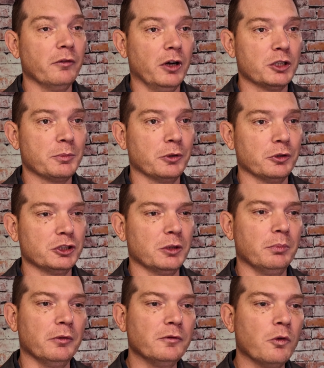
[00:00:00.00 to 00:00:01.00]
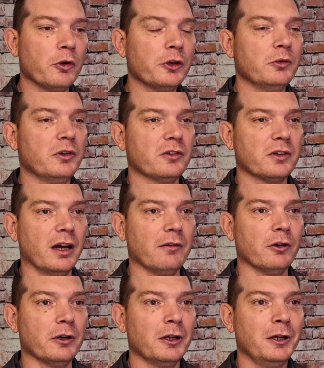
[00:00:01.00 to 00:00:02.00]
of entrepreneurship, before you
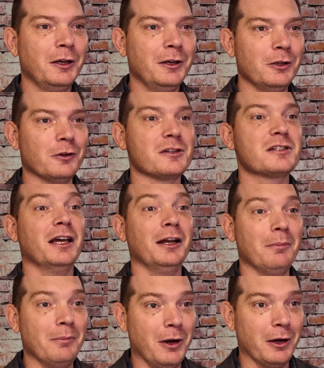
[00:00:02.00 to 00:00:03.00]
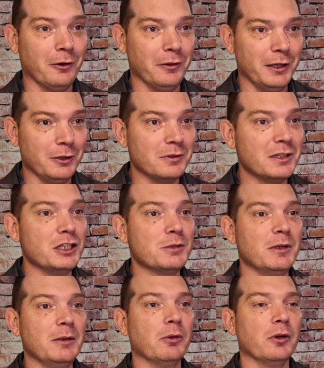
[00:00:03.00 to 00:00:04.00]
discovered your setup model that you
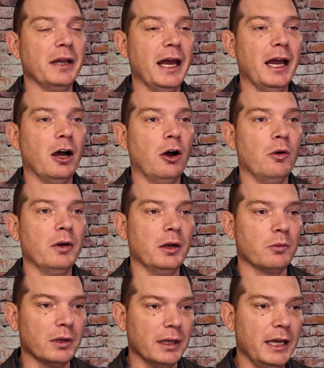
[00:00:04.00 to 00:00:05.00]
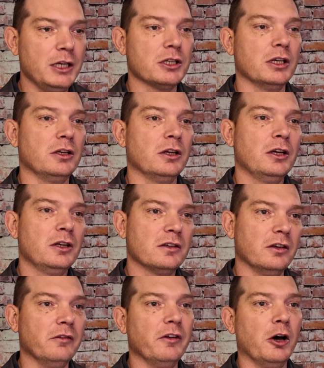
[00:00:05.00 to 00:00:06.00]
teach people now in relation
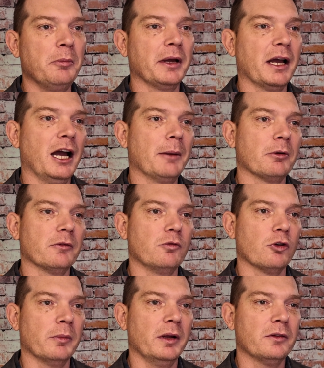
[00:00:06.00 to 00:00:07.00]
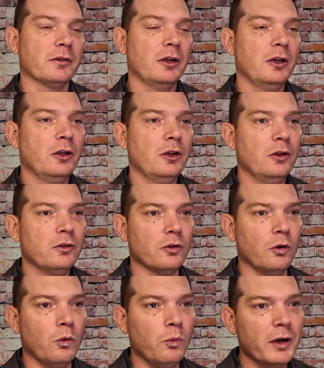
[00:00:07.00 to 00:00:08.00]
to developing high performance.
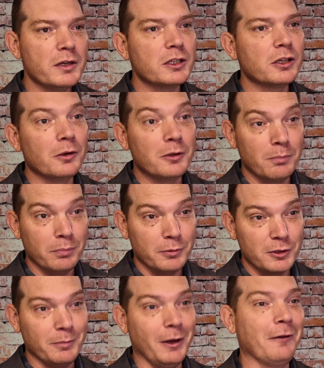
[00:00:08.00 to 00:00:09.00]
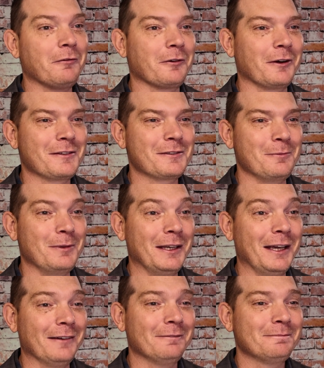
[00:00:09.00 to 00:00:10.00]
So where's a good spot for us to
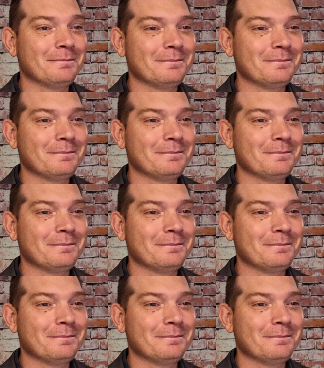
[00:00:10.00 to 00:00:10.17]
begin?